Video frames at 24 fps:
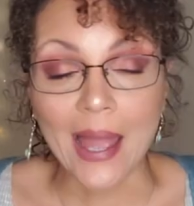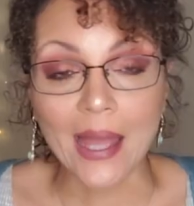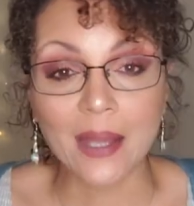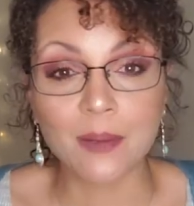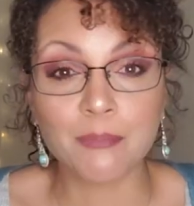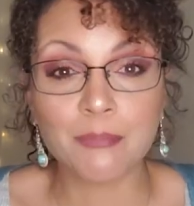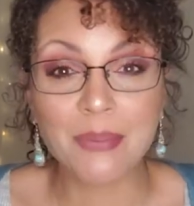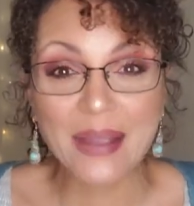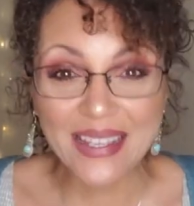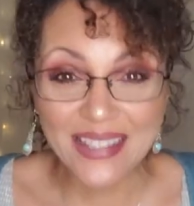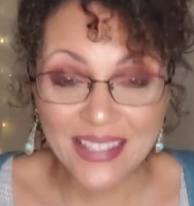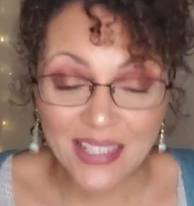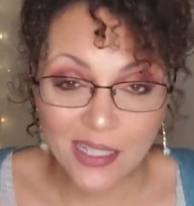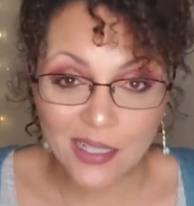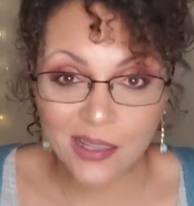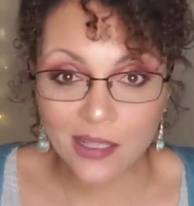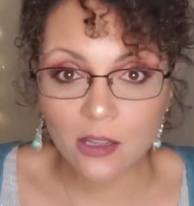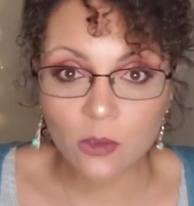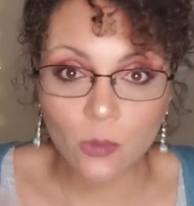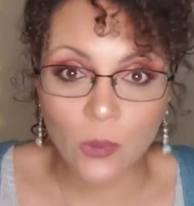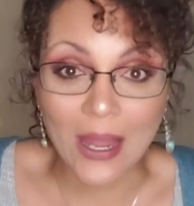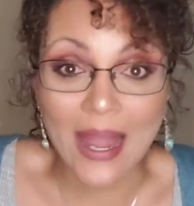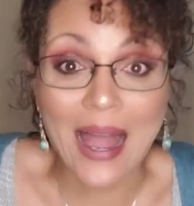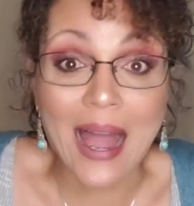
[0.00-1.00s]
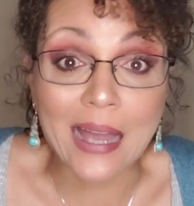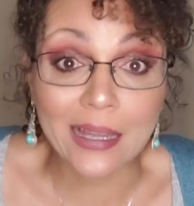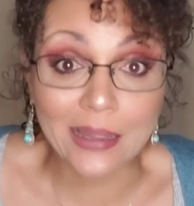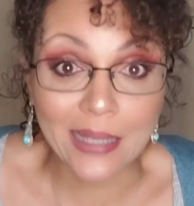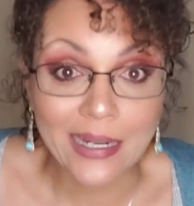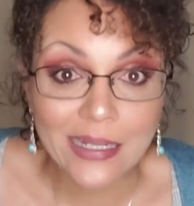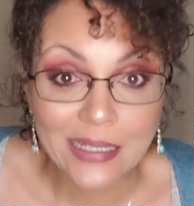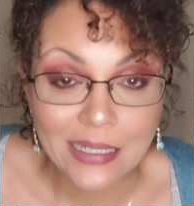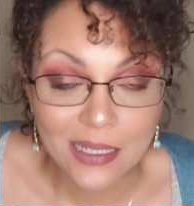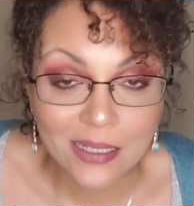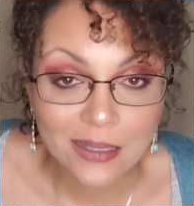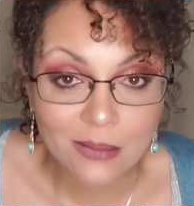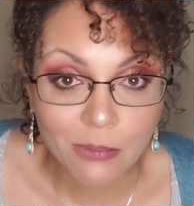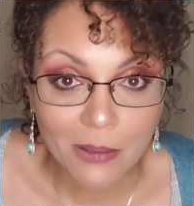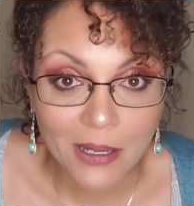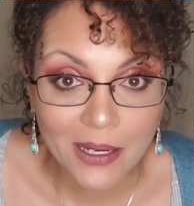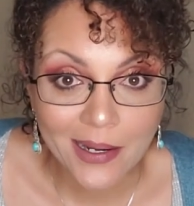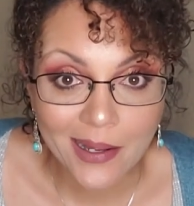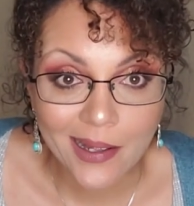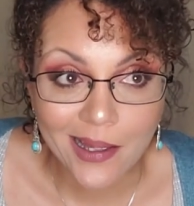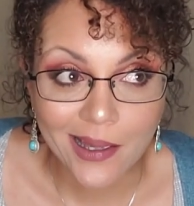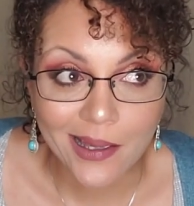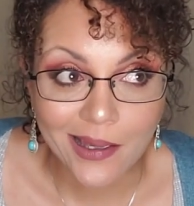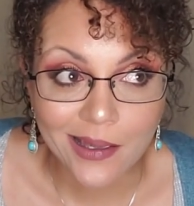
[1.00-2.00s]
And basically the way I like to
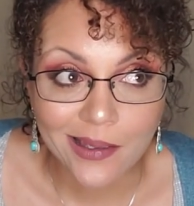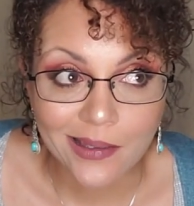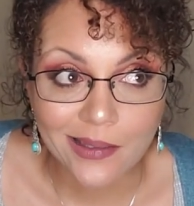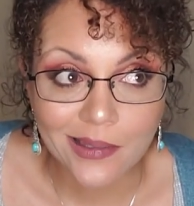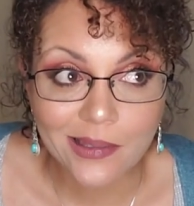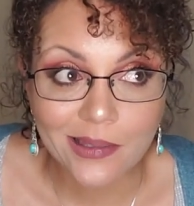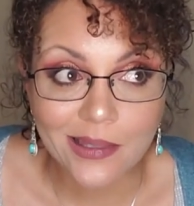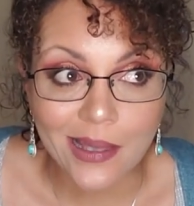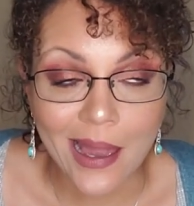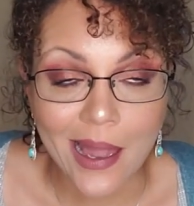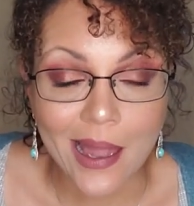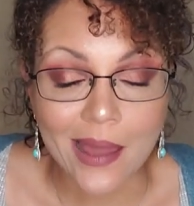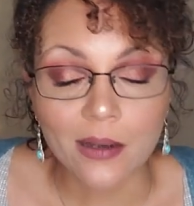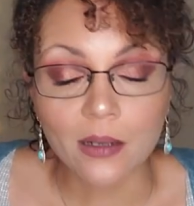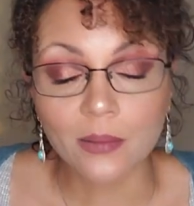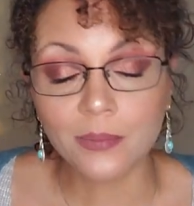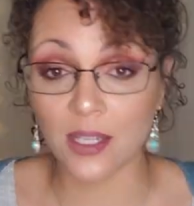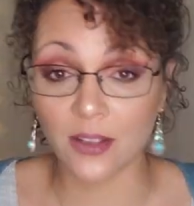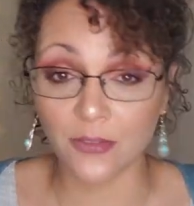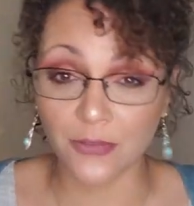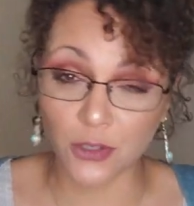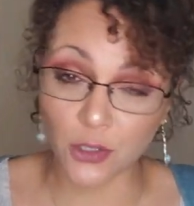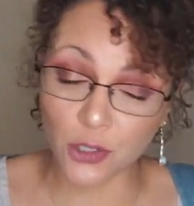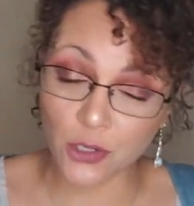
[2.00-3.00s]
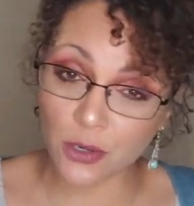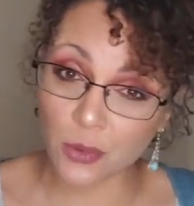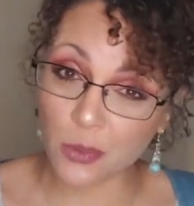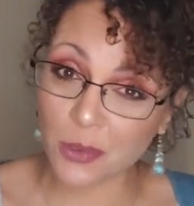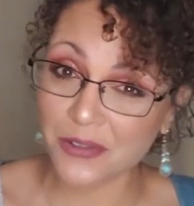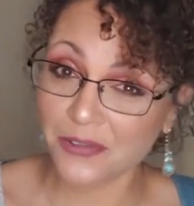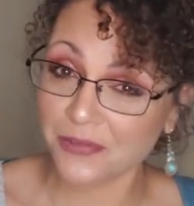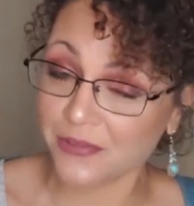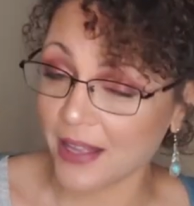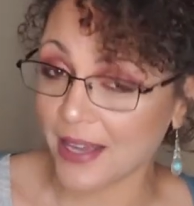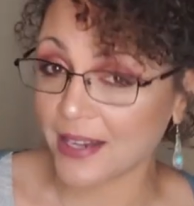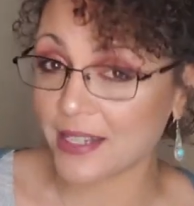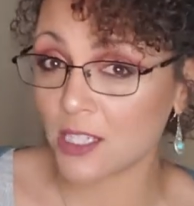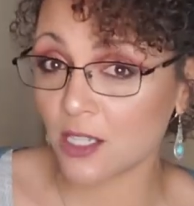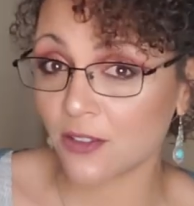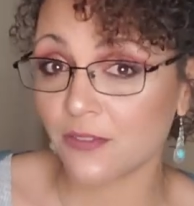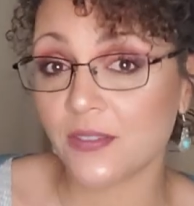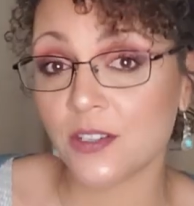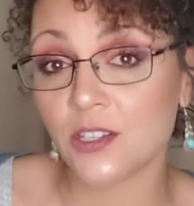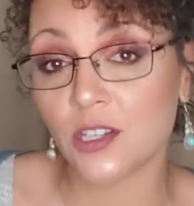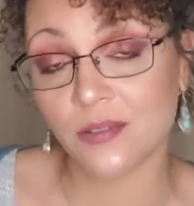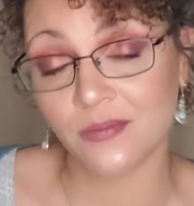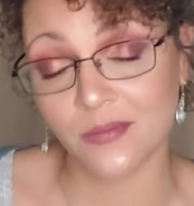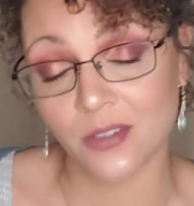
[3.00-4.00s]
explain it is that if you're a
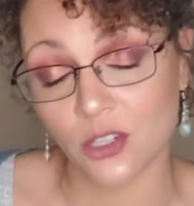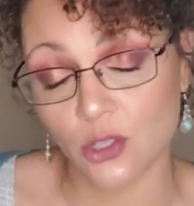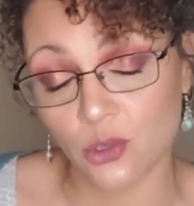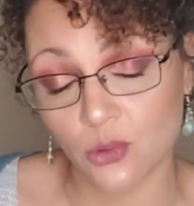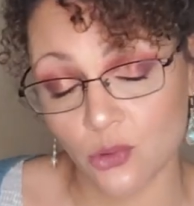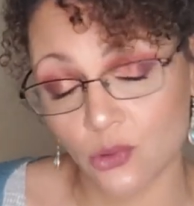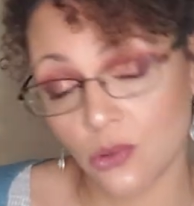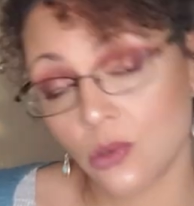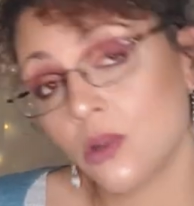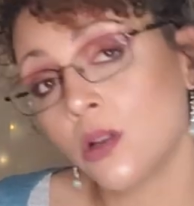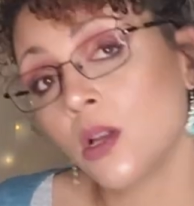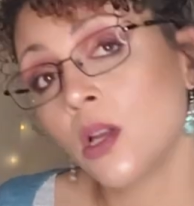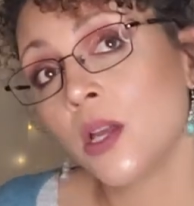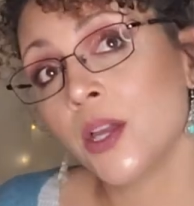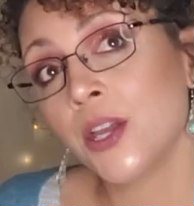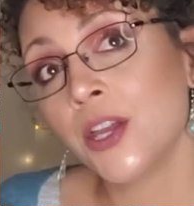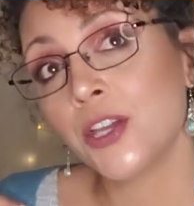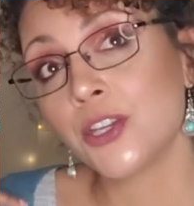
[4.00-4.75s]
reflective individual,